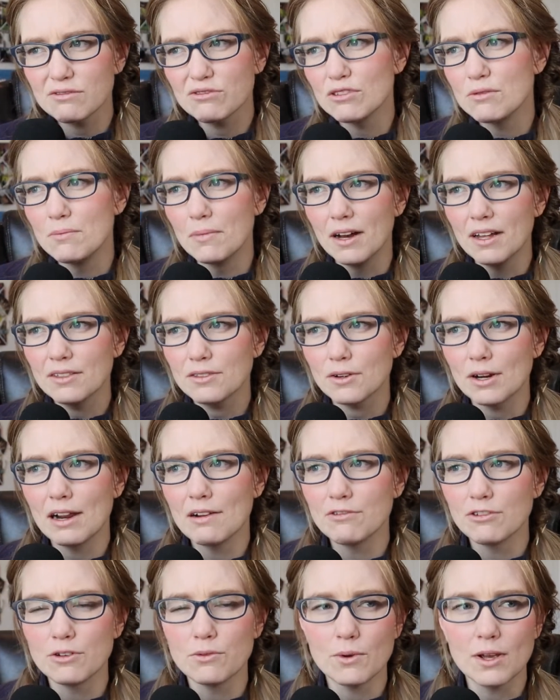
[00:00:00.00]
month or
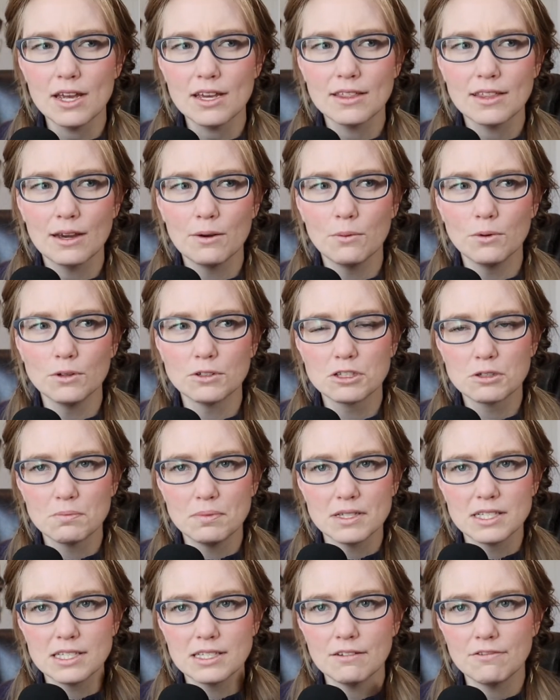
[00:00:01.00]
every week, they will
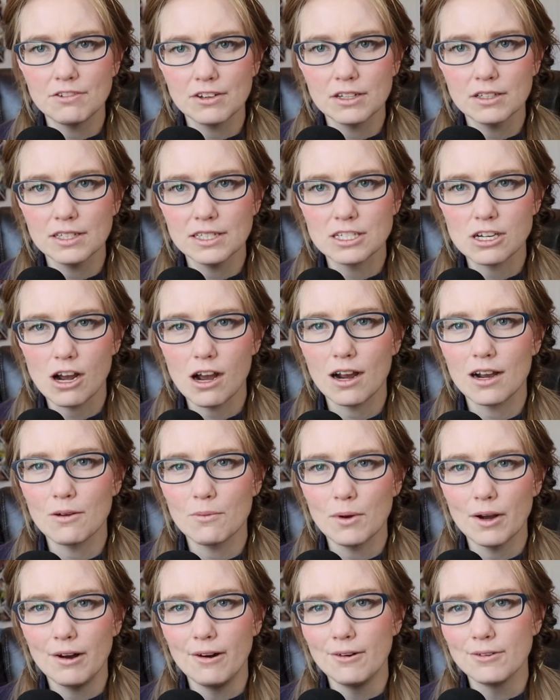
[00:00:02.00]
specifically talk
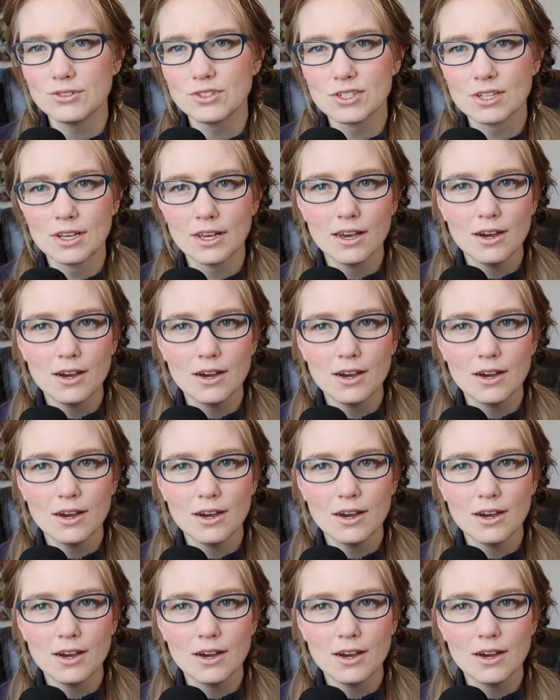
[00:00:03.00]
about